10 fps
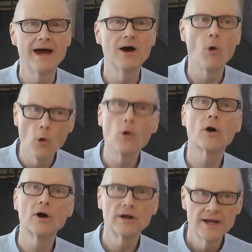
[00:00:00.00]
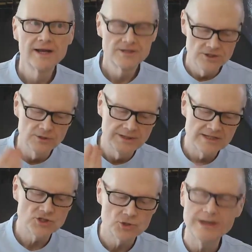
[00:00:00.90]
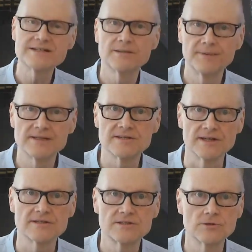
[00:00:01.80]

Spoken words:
Or do you get straight to business?